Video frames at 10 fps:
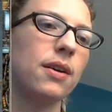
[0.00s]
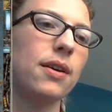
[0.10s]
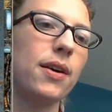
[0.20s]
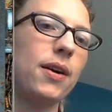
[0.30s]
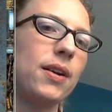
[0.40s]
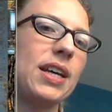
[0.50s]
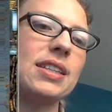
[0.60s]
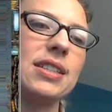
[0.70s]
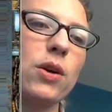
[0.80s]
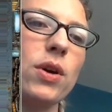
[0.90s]
Oh,
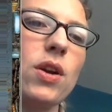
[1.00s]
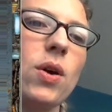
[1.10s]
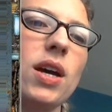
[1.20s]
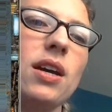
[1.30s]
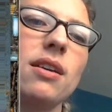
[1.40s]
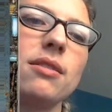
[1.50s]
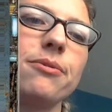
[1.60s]
that's so annoying.